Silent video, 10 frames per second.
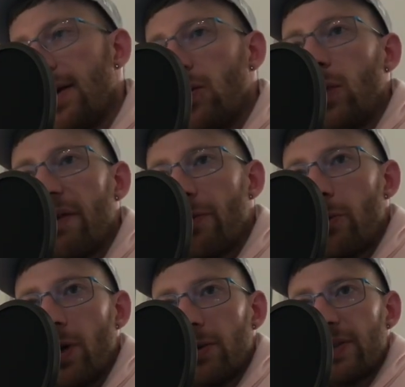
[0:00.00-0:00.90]
We have a
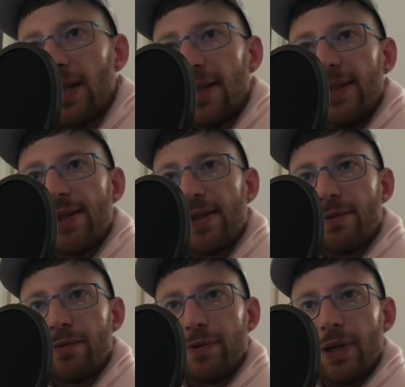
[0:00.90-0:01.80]
road that leads
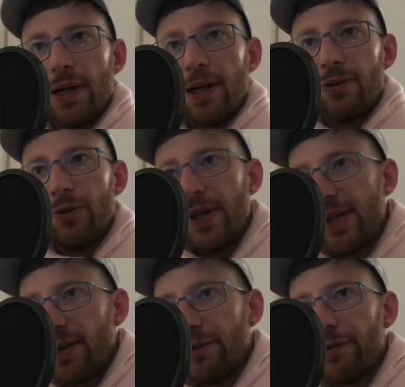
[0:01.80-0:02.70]
to the
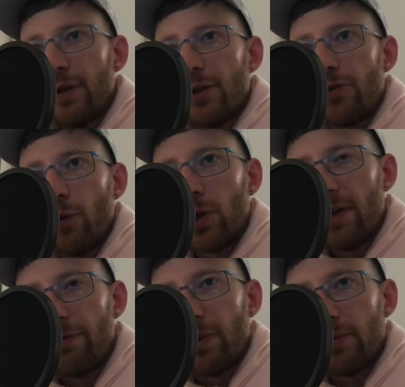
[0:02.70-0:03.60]
city of
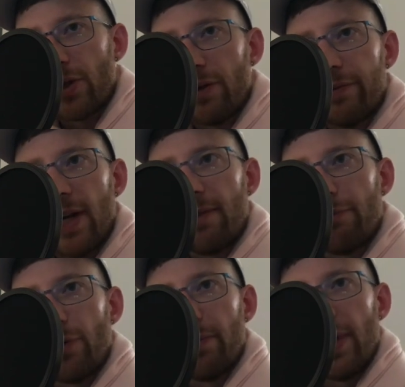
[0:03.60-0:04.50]
Svogé from Sofia, and
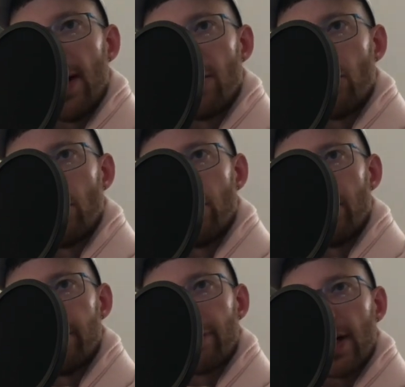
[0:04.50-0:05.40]
from there to
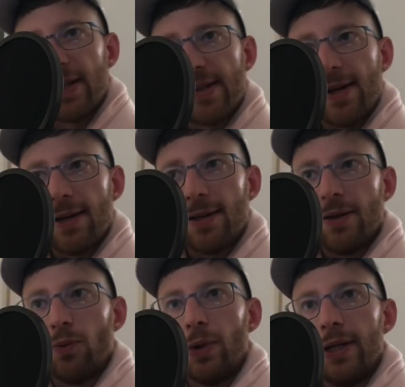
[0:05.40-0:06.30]
Vratsa,
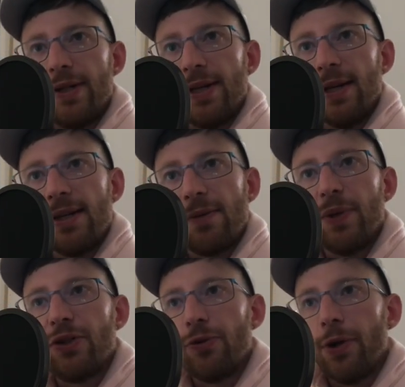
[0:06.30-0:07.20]
which is a
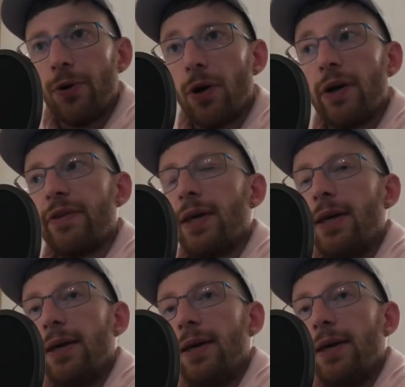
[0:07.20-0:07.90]
bit to the north.